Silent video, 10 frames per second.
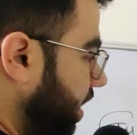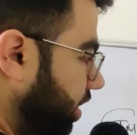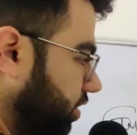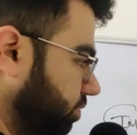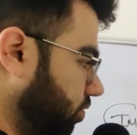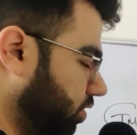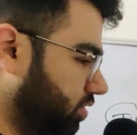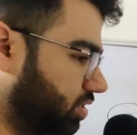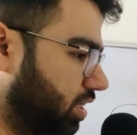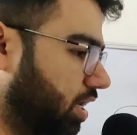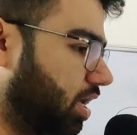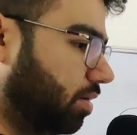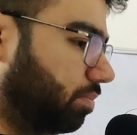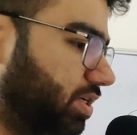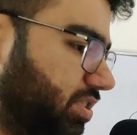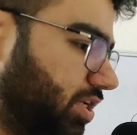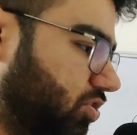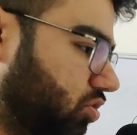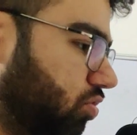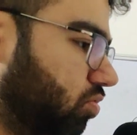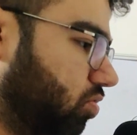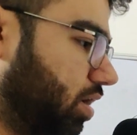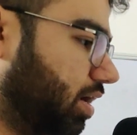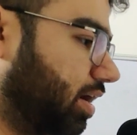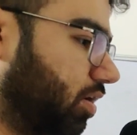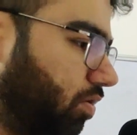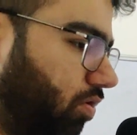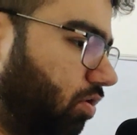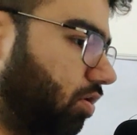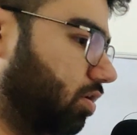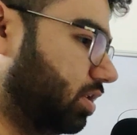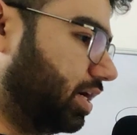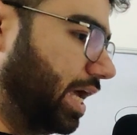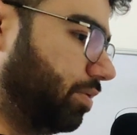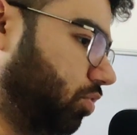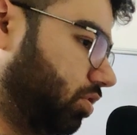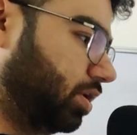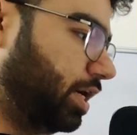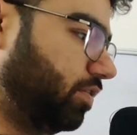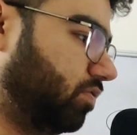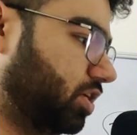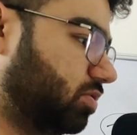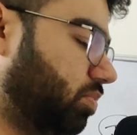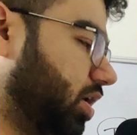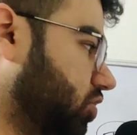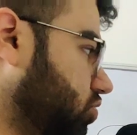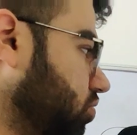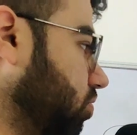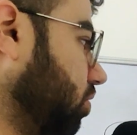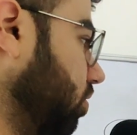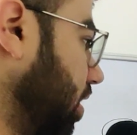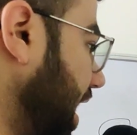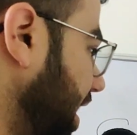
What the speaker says: response. But since you are all the time on the Netflix page, you have